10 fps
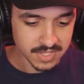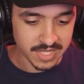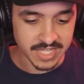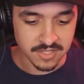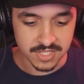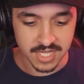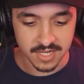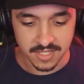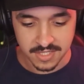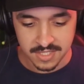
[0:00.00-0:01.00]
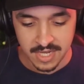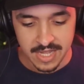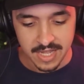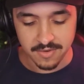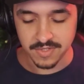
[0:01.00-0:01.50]
like you said, it's,
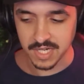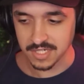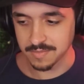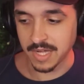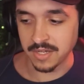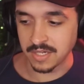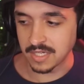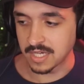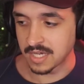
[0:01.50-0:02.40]
and we talked about it,